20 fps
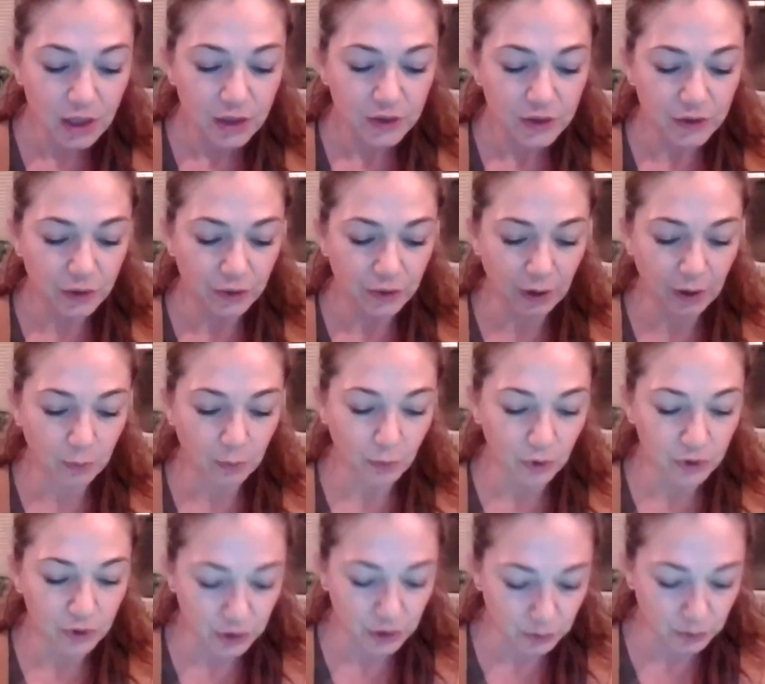So the
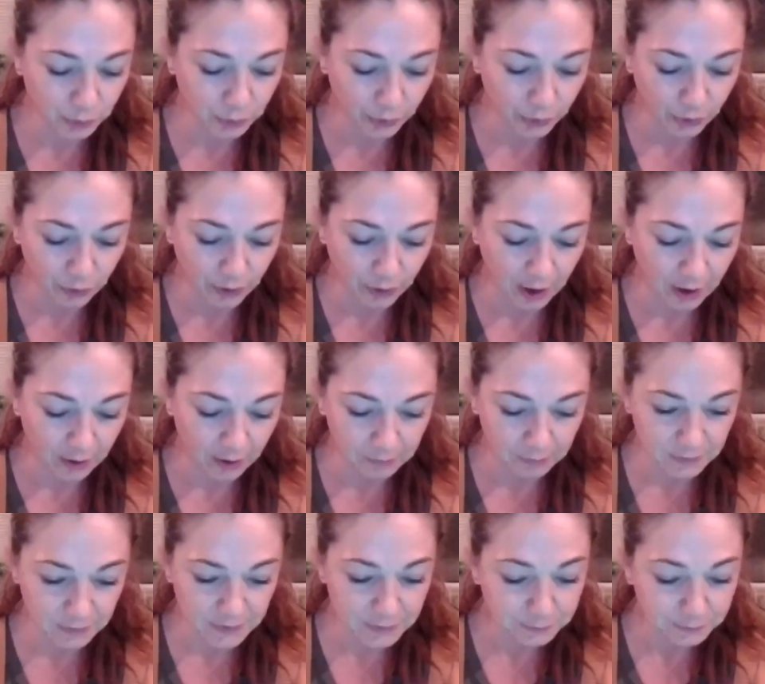immersion
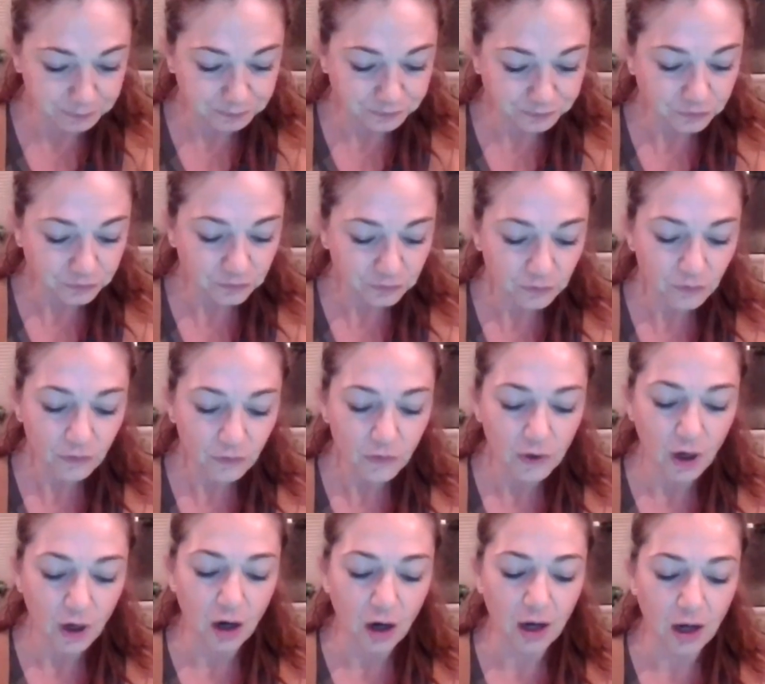programs
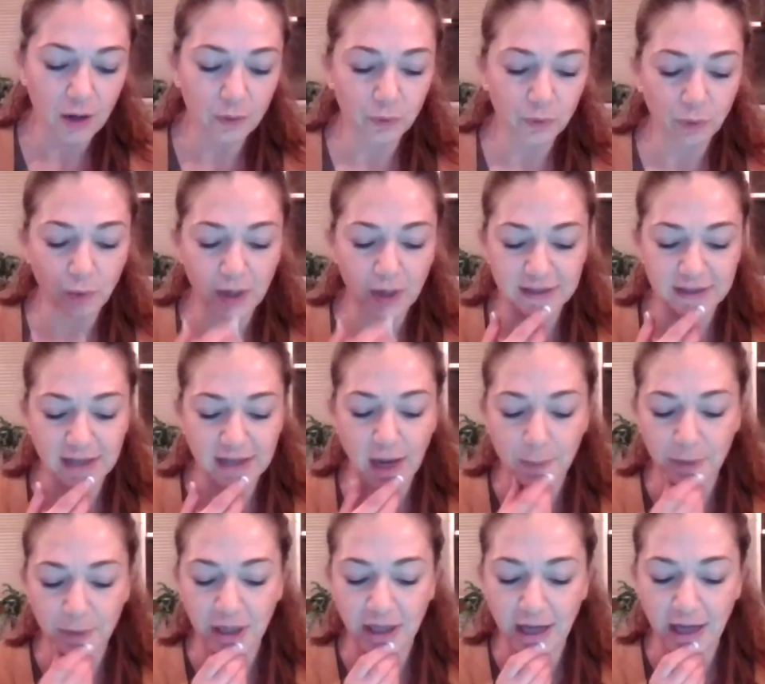uh, one is
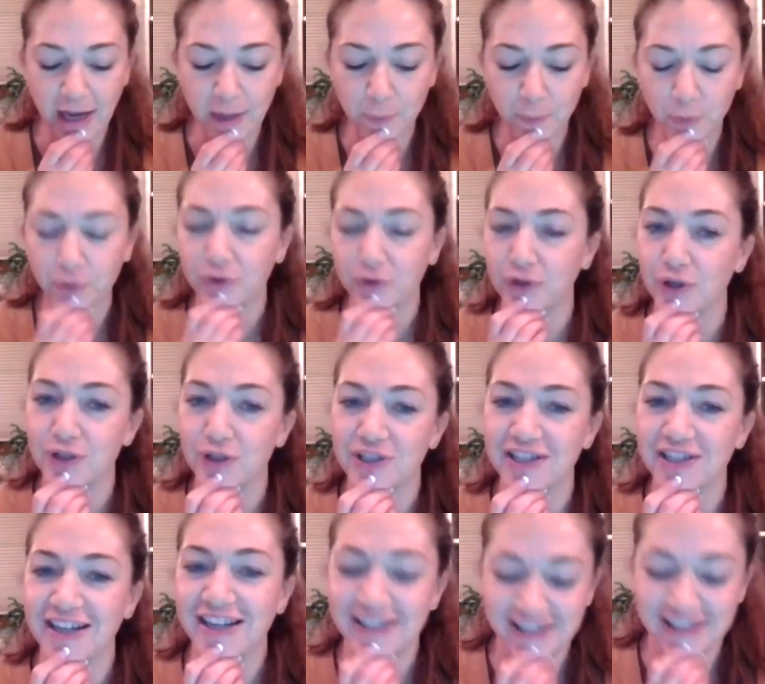happening April 3rd to
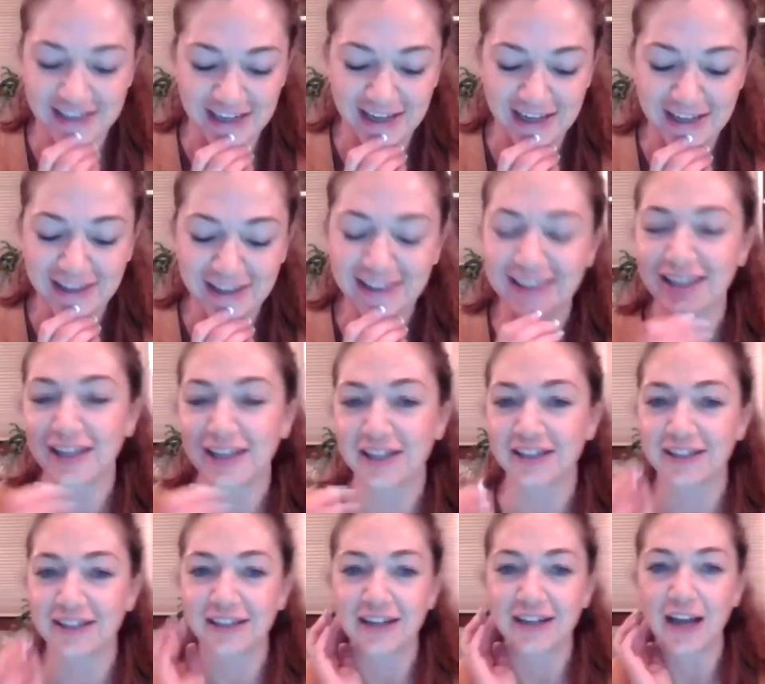19th
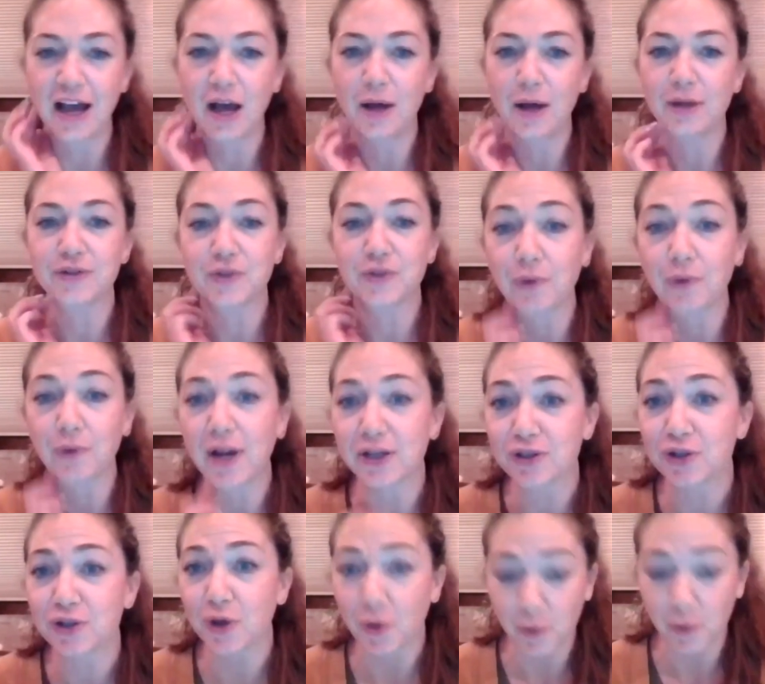in uh,
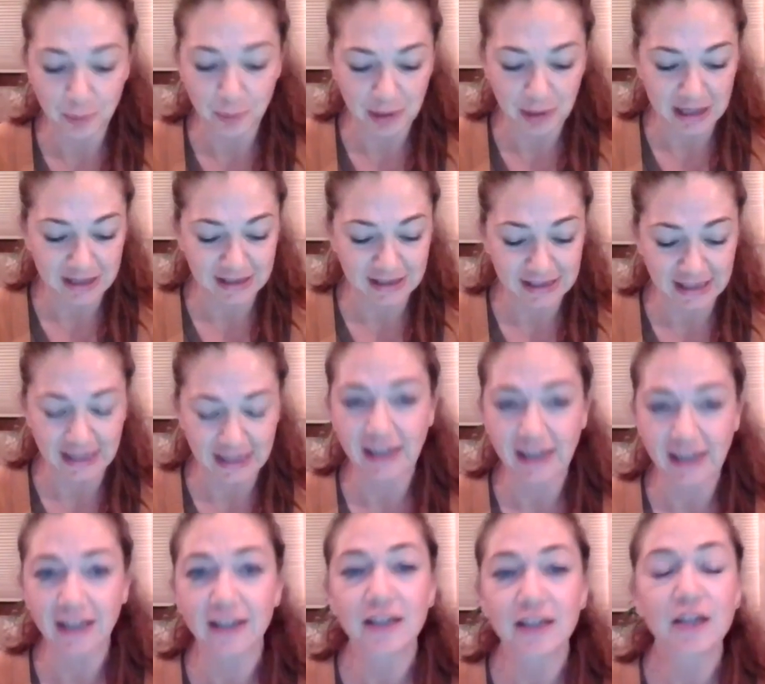Sorrento,
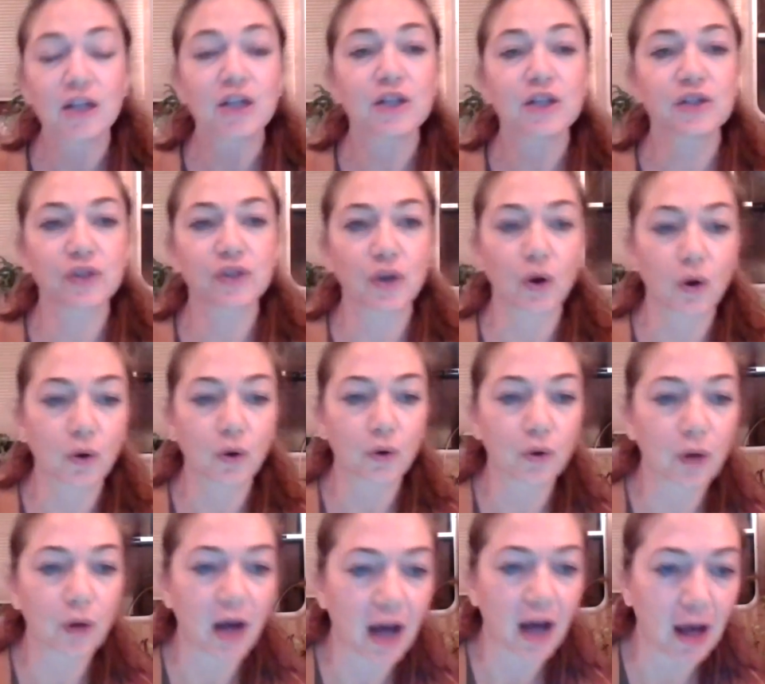BC.
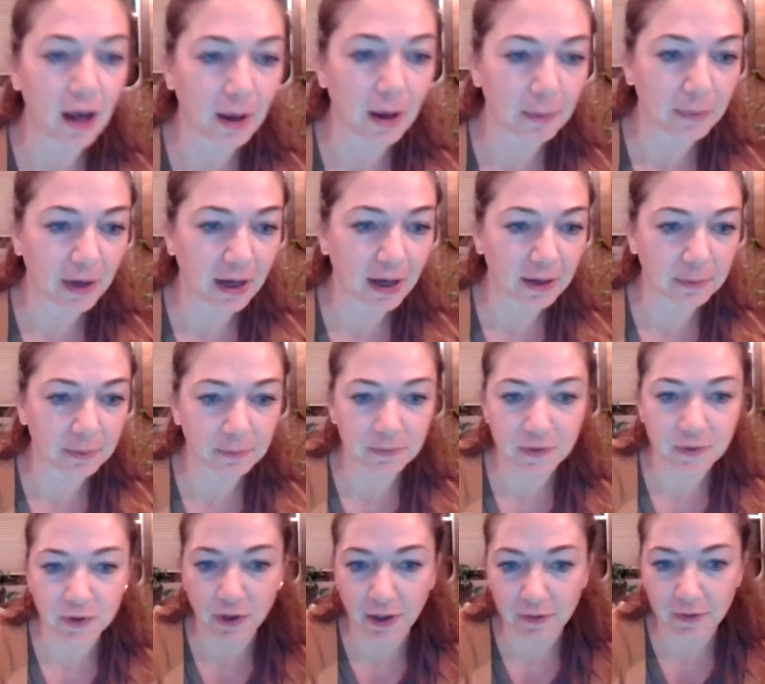So um, I'm
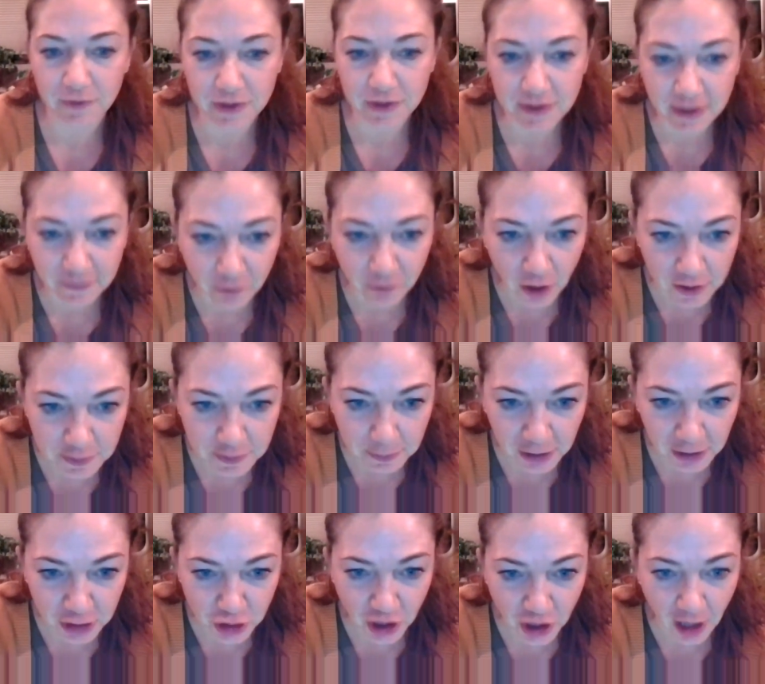sorry, I've just like lost
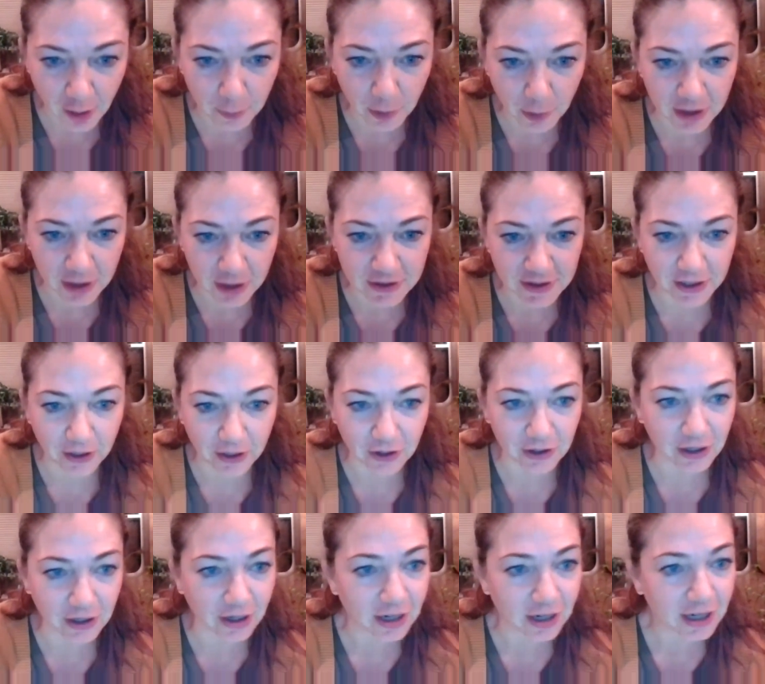my chat box
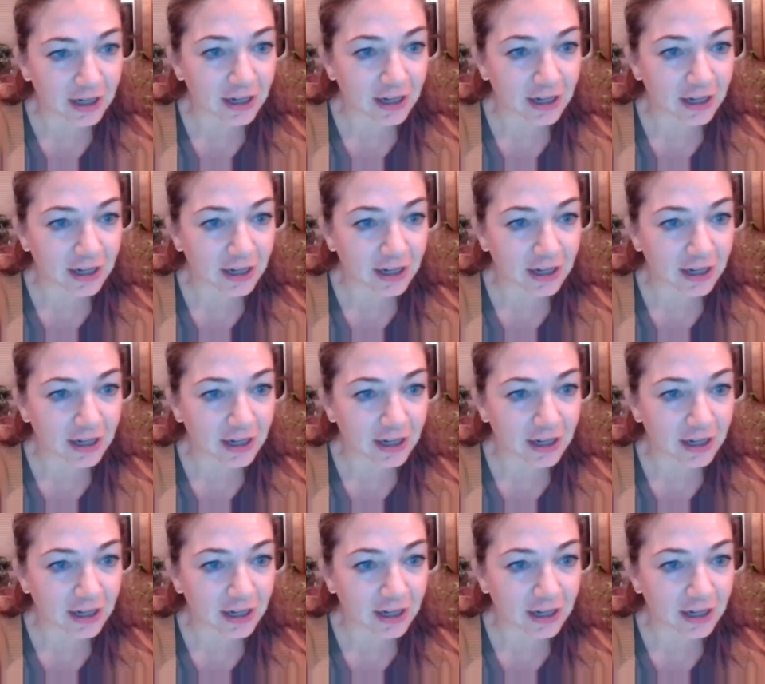here.